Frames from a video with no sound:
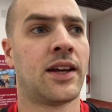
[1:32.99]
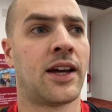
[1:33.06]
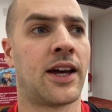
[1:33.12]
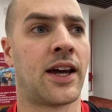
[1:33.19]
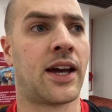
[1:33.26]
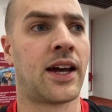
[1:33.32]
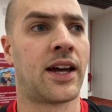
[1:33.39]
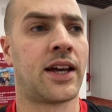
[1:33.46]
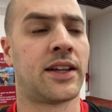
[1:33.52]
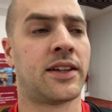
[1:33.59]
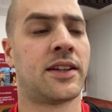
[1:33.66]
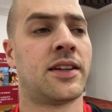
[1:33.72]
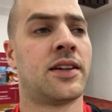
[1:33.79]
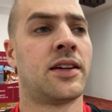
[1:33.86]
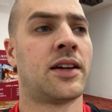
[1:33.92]

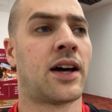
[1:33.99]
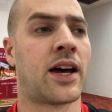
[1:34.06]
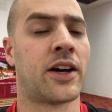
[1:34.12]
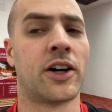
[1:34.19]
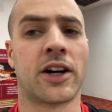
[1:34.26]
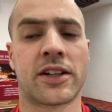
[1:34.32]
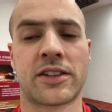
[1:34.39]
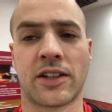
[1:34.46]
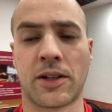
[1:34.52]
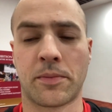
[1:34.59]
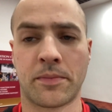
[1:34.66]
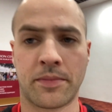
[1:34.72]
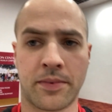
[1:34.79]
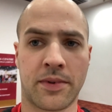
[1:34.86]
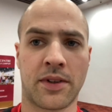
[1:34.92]
and I hooked him.